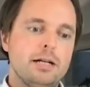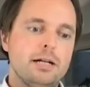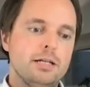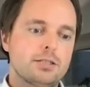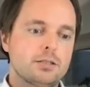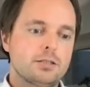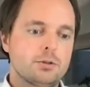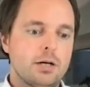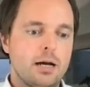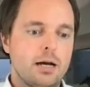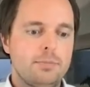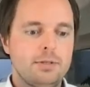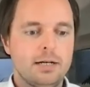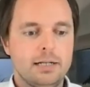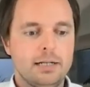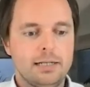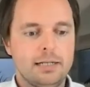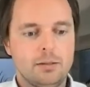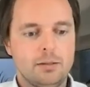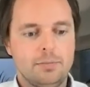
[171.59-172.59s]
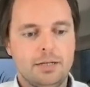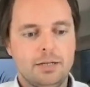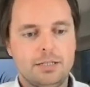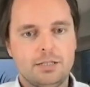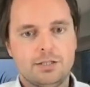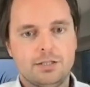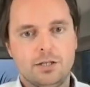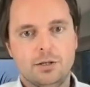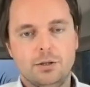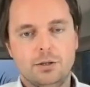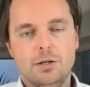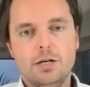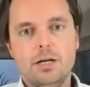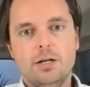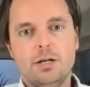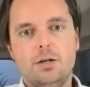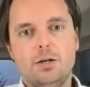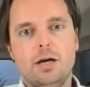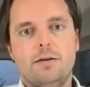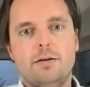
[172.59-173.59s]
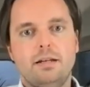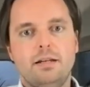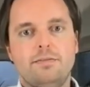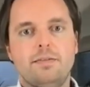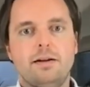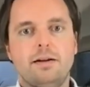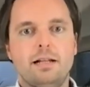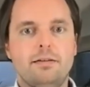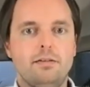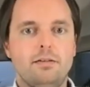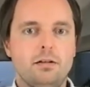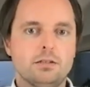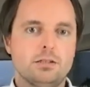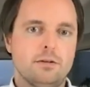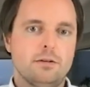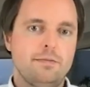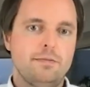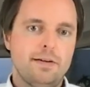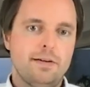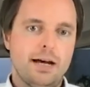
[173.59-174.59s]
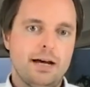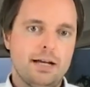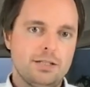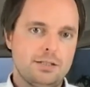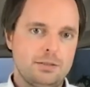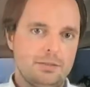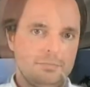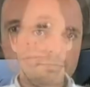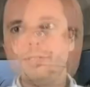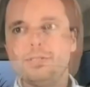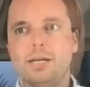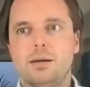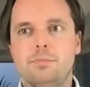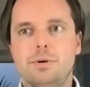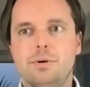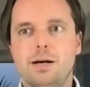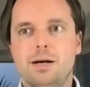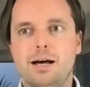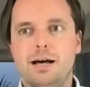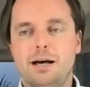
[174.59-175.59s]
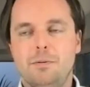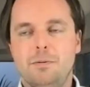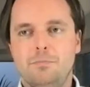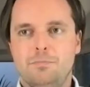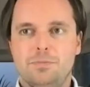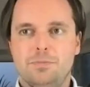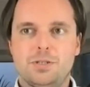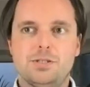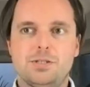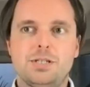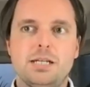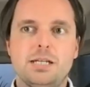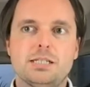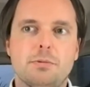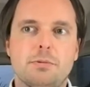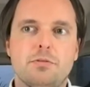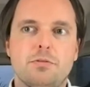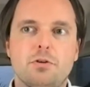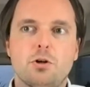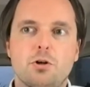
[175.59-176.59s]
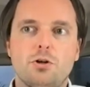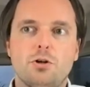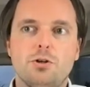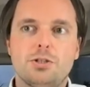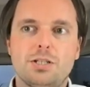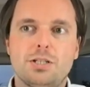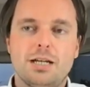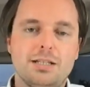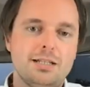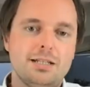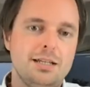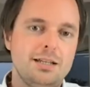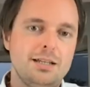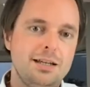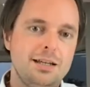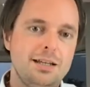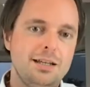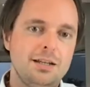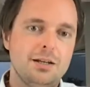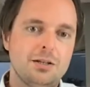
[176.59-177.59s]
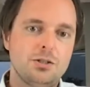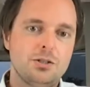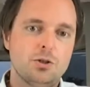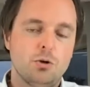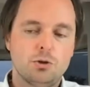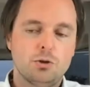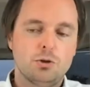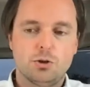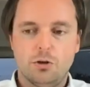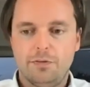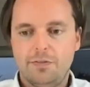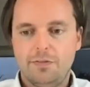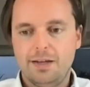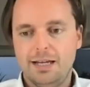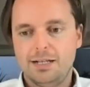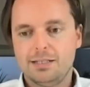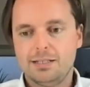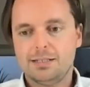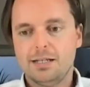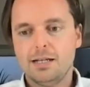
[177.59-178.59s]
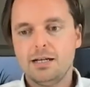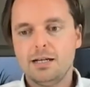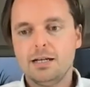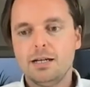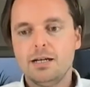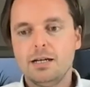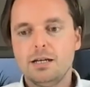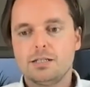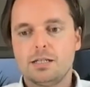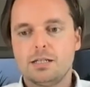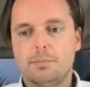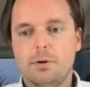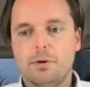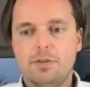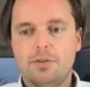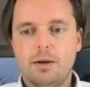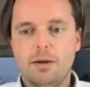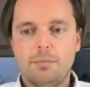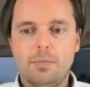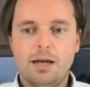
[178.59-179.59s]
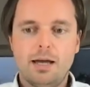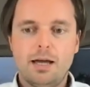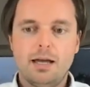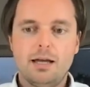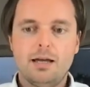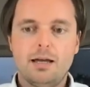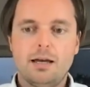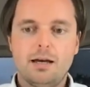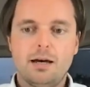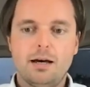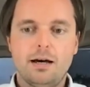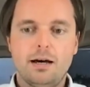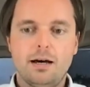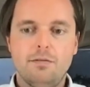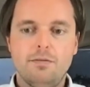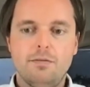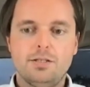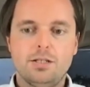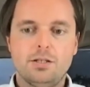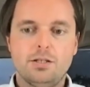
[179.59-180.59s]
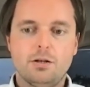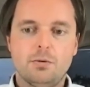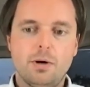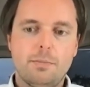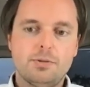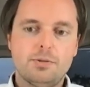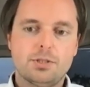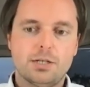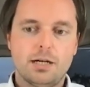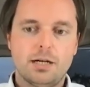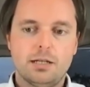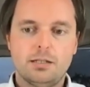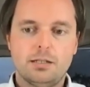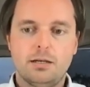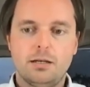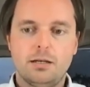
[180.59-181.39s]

described a little bit. So you have different levels of fans. Some see some of your content in the social feeds. Some of them may visit your website